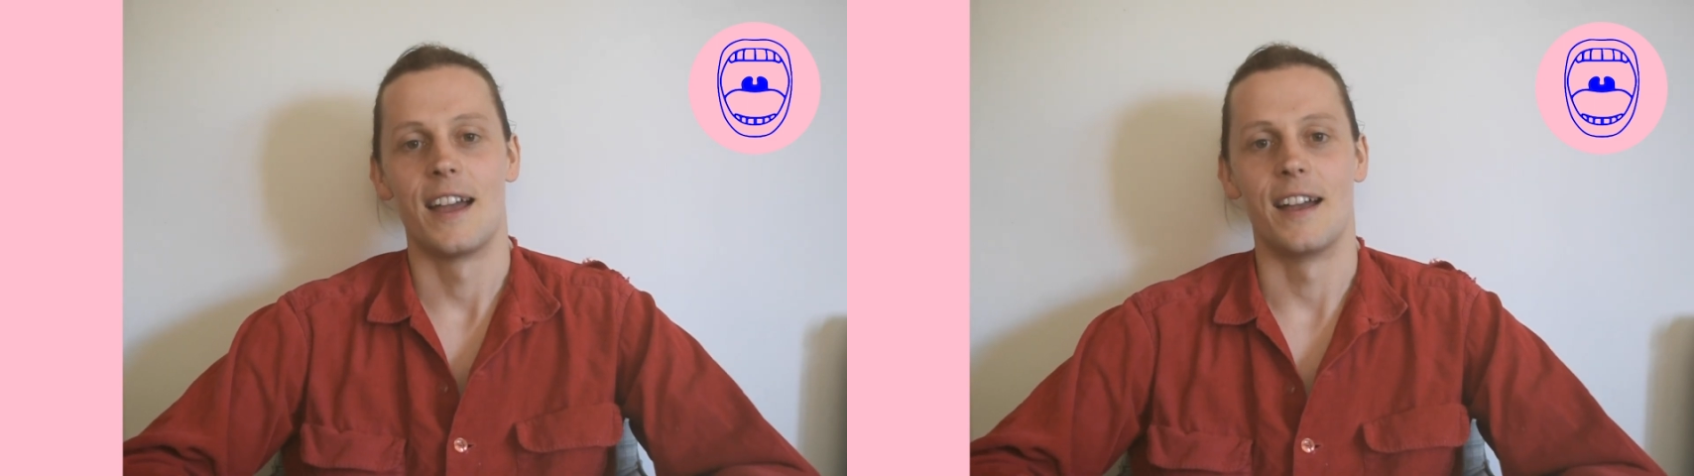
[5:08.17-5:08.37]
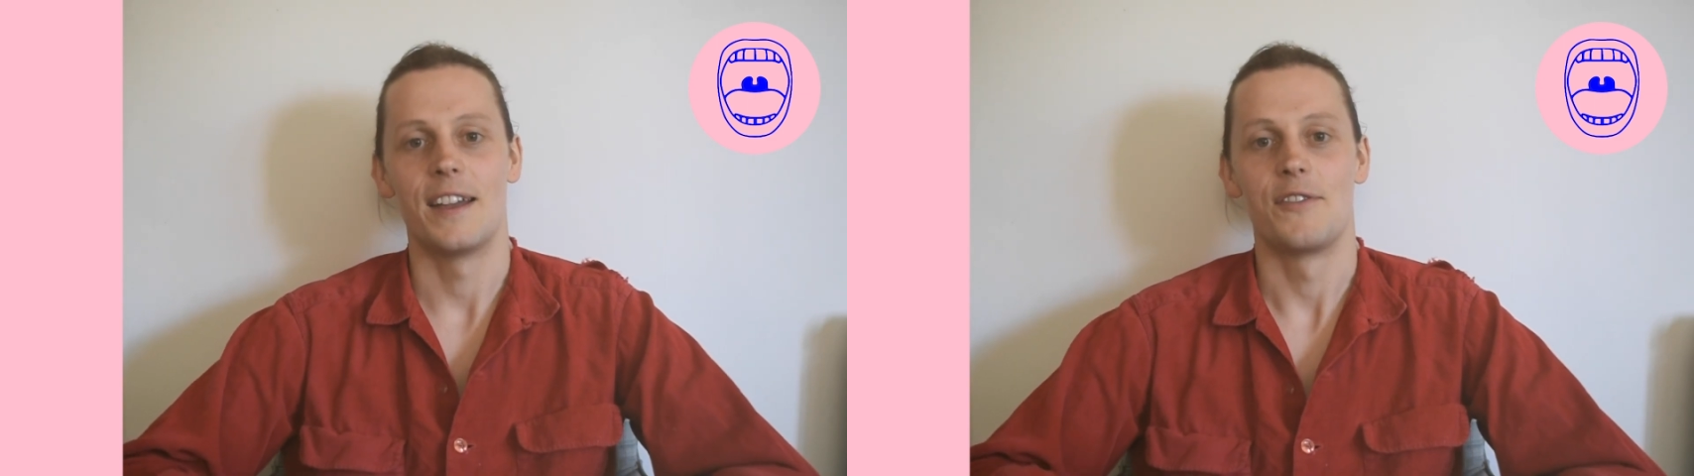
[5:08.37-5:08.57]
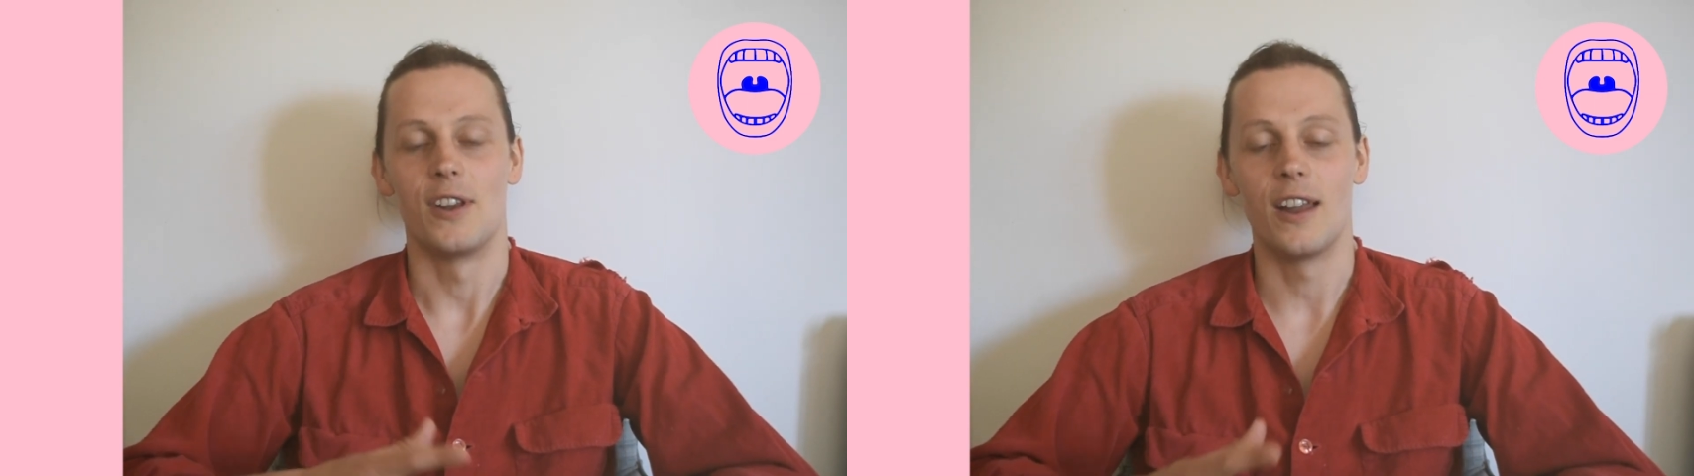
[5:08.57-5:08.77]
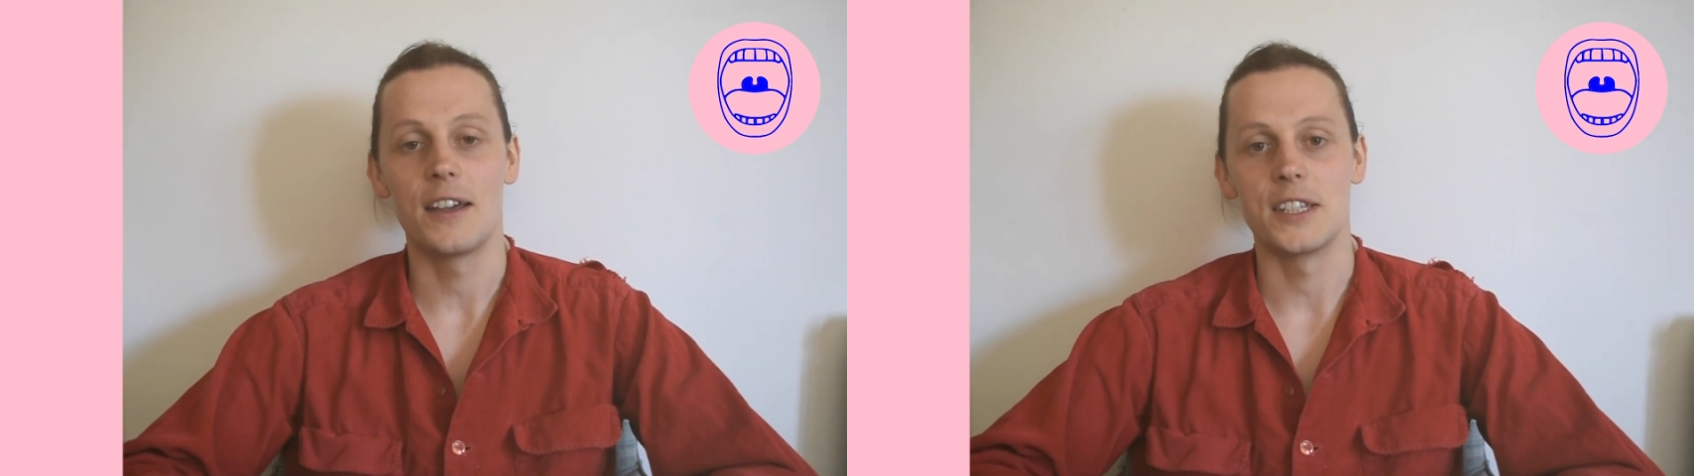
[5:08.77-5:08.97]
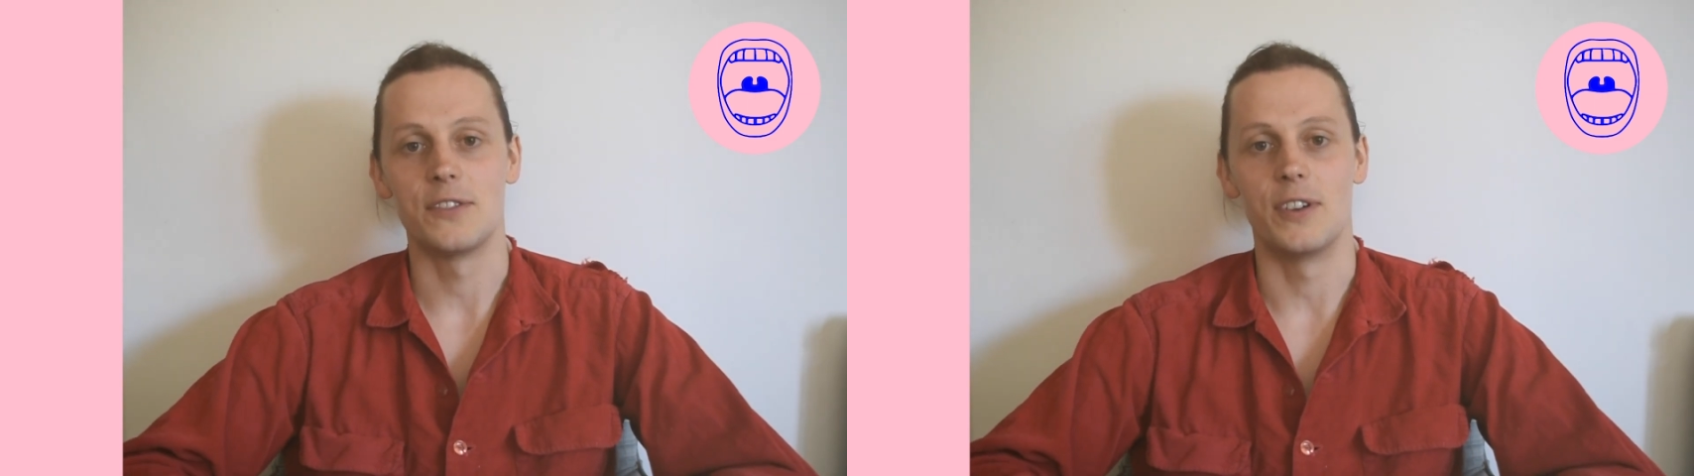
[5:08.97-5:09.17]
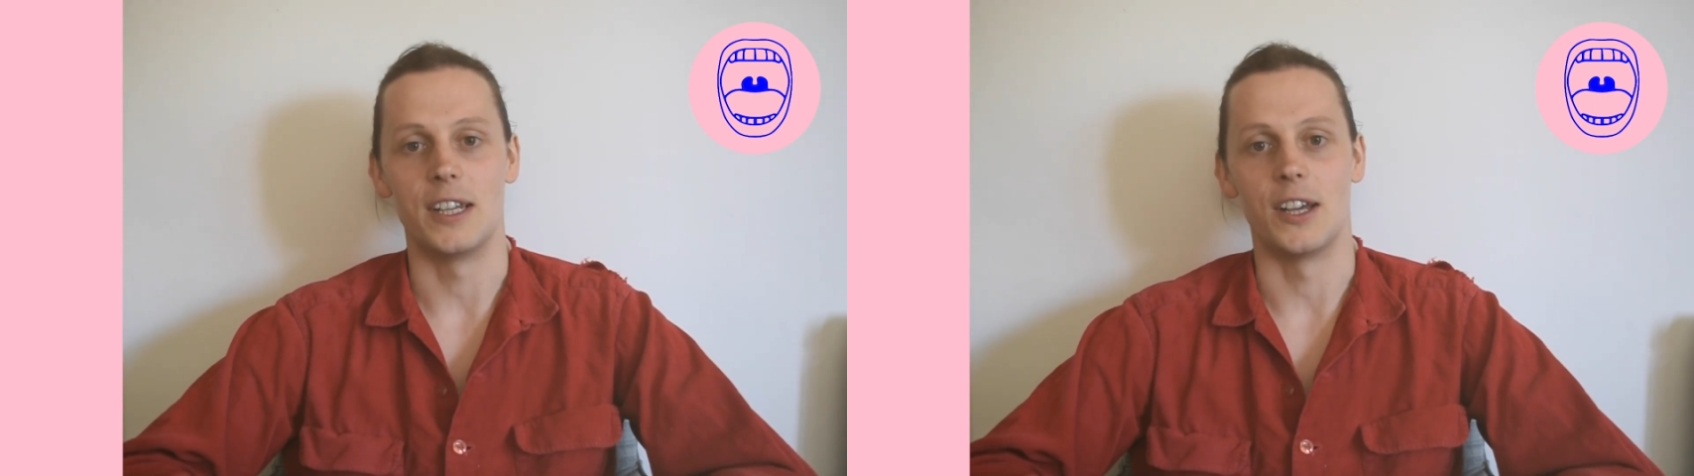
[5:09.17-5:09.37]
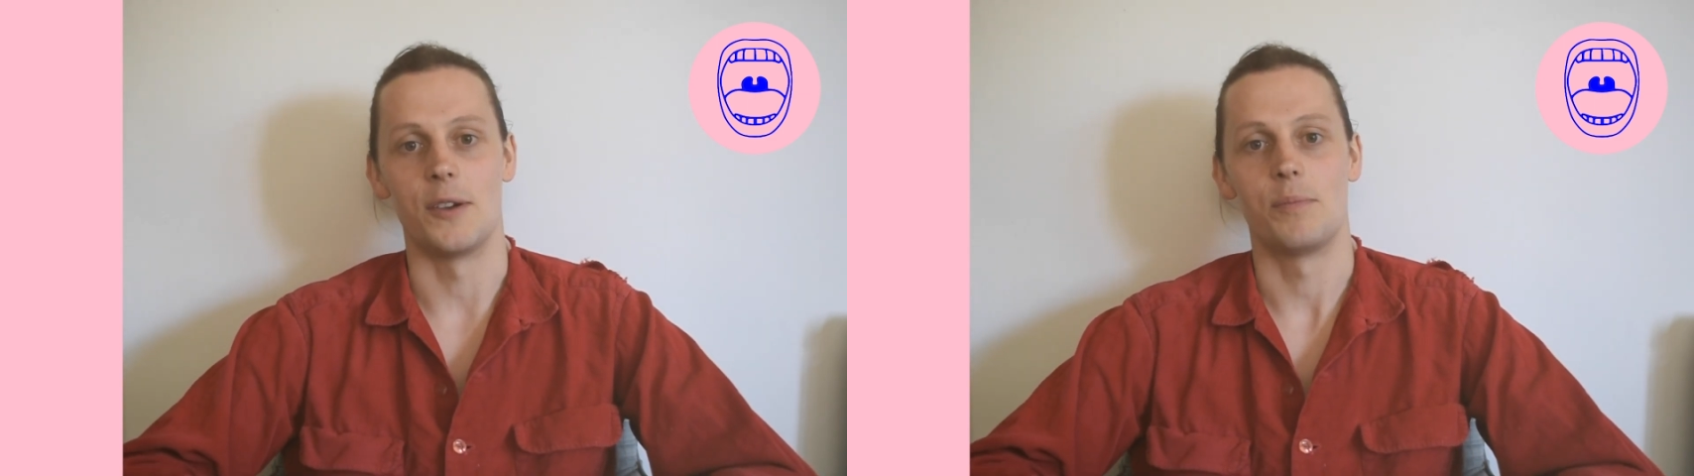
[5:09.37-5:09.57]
If you like this video,